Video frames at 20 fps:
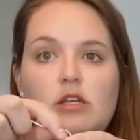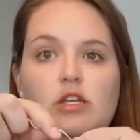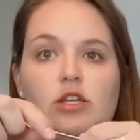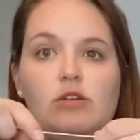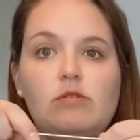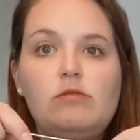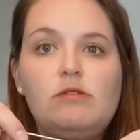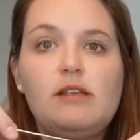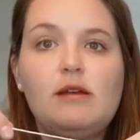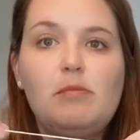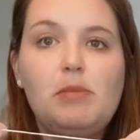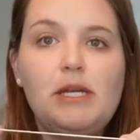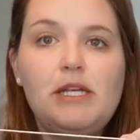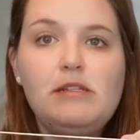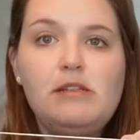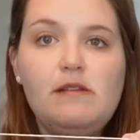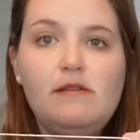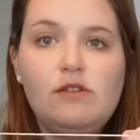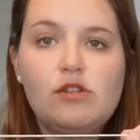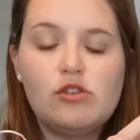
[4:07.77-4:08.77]
use a
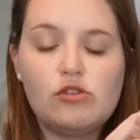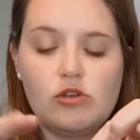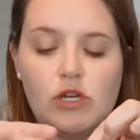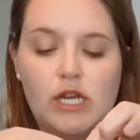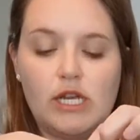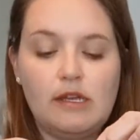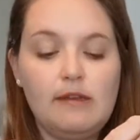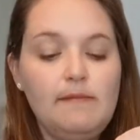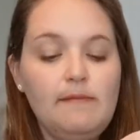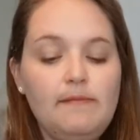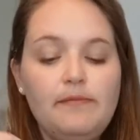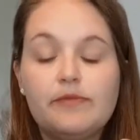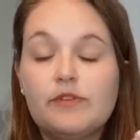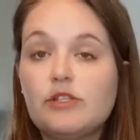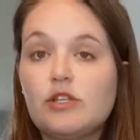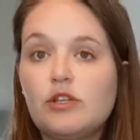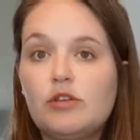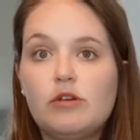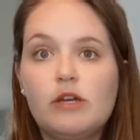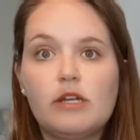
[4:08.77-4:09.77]
piece of string,
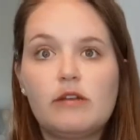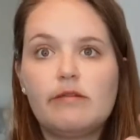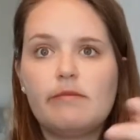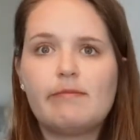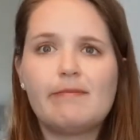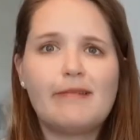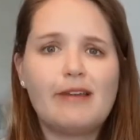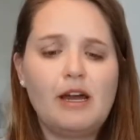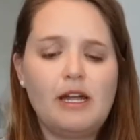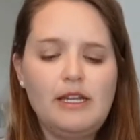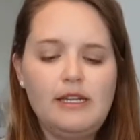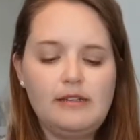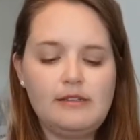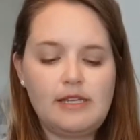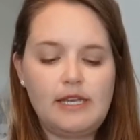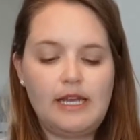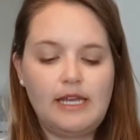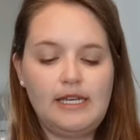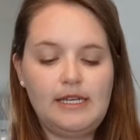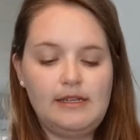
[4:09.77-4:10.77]
so you can cut it
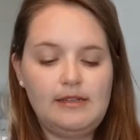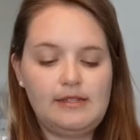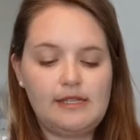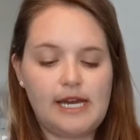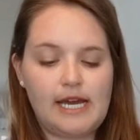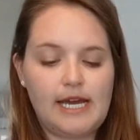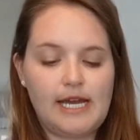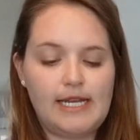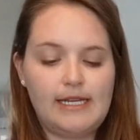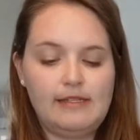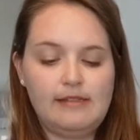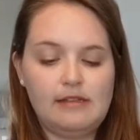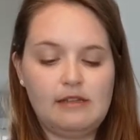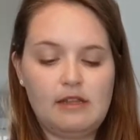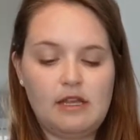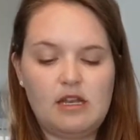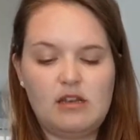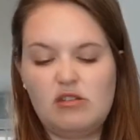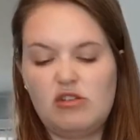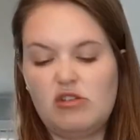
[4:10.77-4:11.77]
to any size and
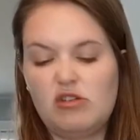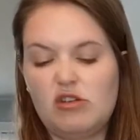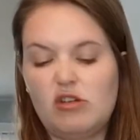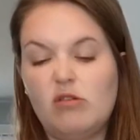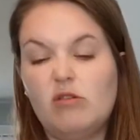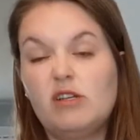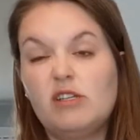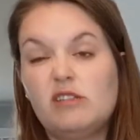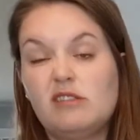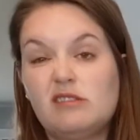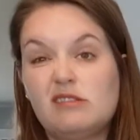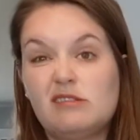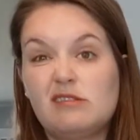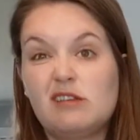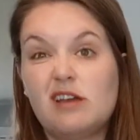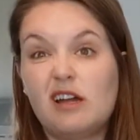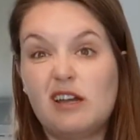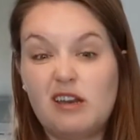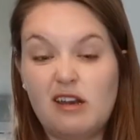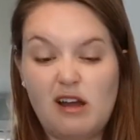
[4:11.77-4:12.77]
then you could always
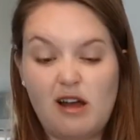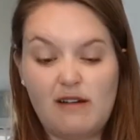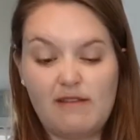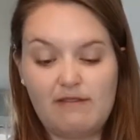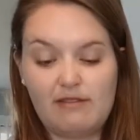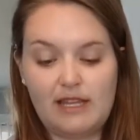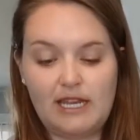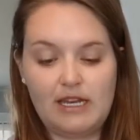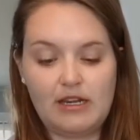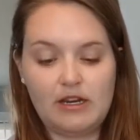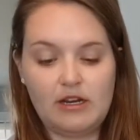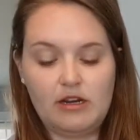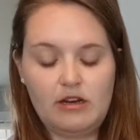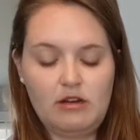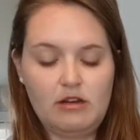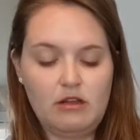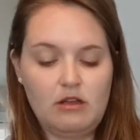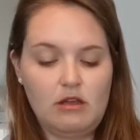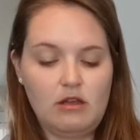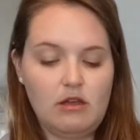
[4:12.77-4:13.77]
cut it off
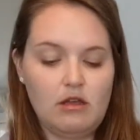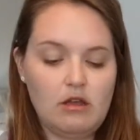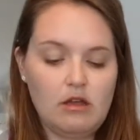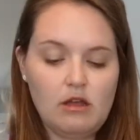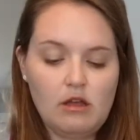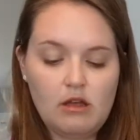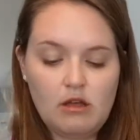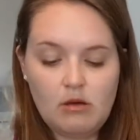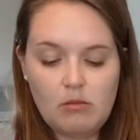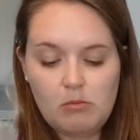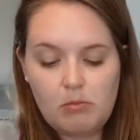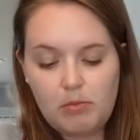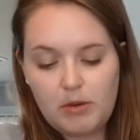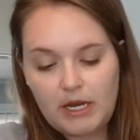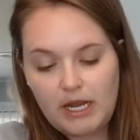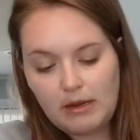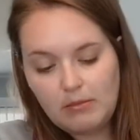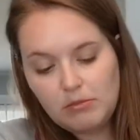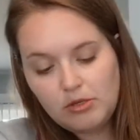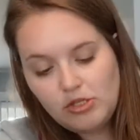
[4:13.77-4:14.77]
later.
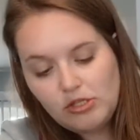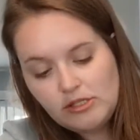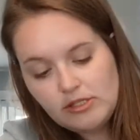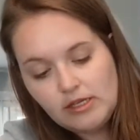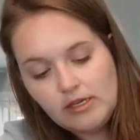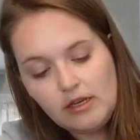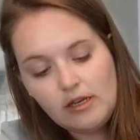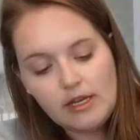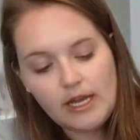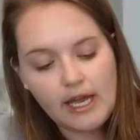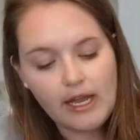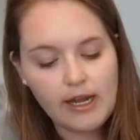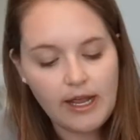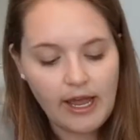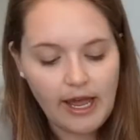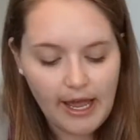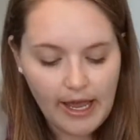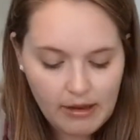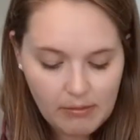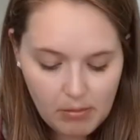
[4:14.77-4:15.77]
But I'm just going to kind
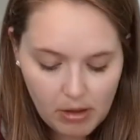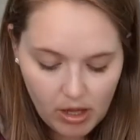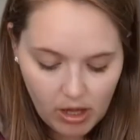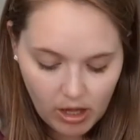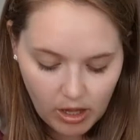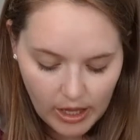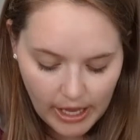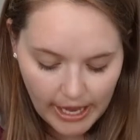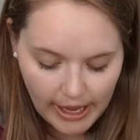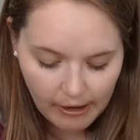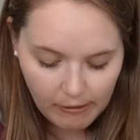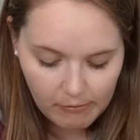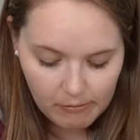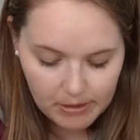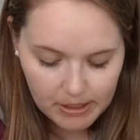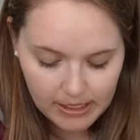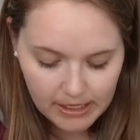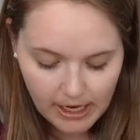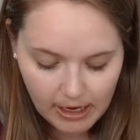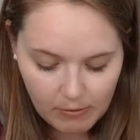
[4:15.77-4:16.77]
of eyeball how
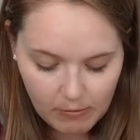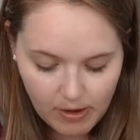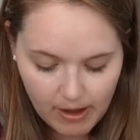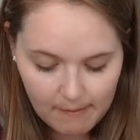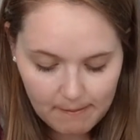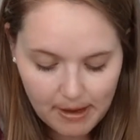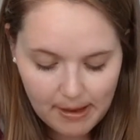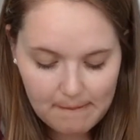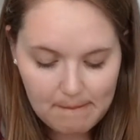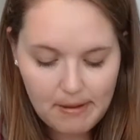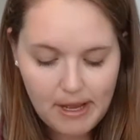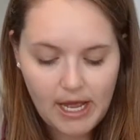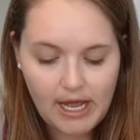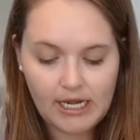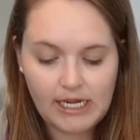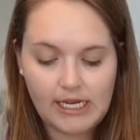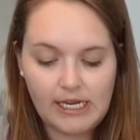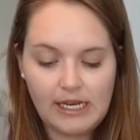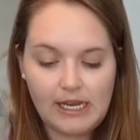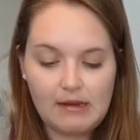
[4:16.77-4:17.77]
big I want my
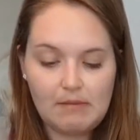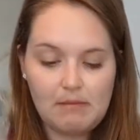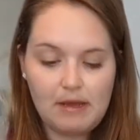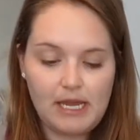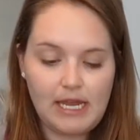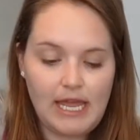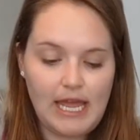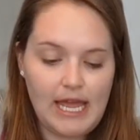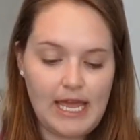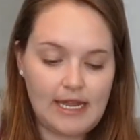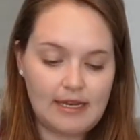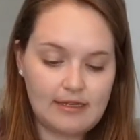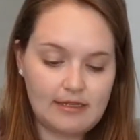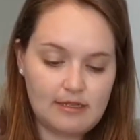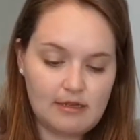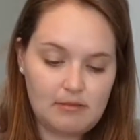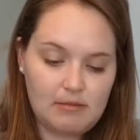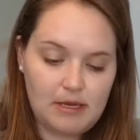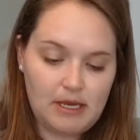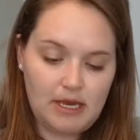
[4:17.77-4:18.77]
body and my head
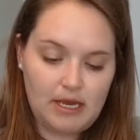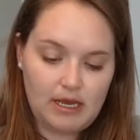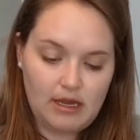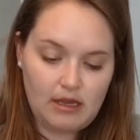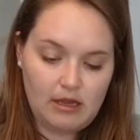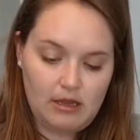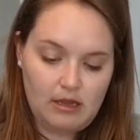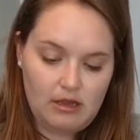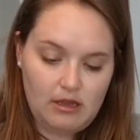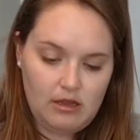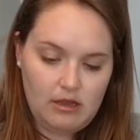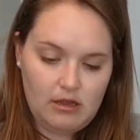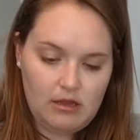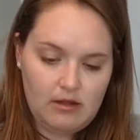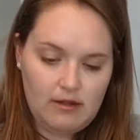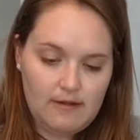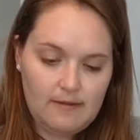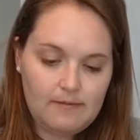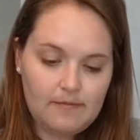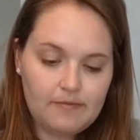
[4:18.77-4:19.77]
to be.
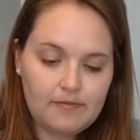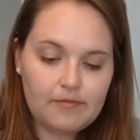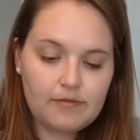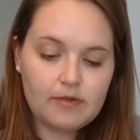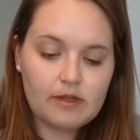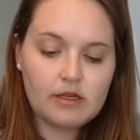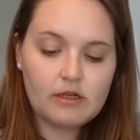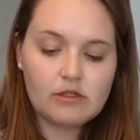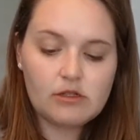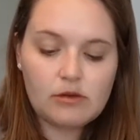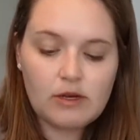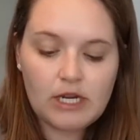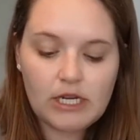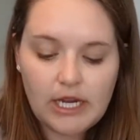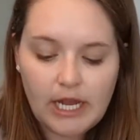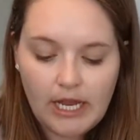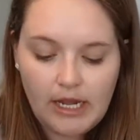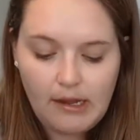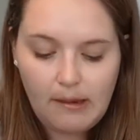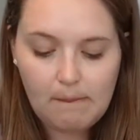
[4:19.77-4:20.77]
So I
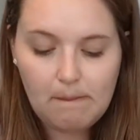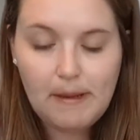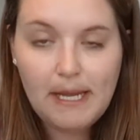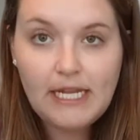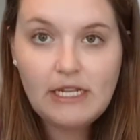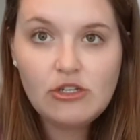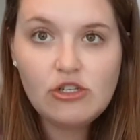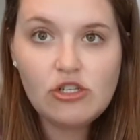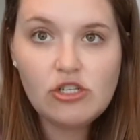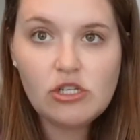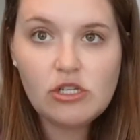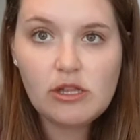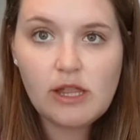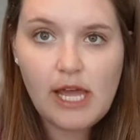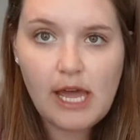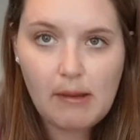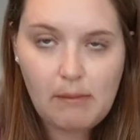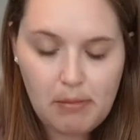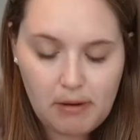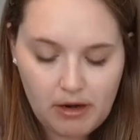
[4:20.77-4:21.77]
kind of pinched
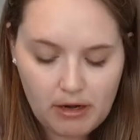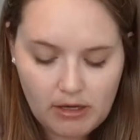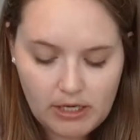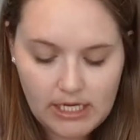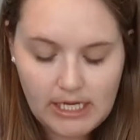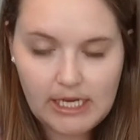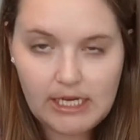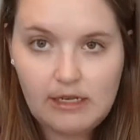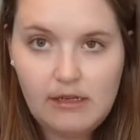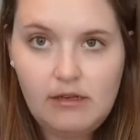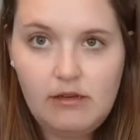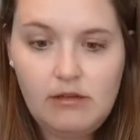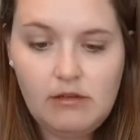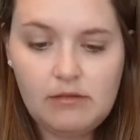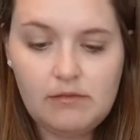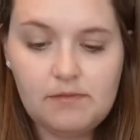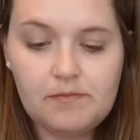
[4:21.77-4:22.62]
that part in.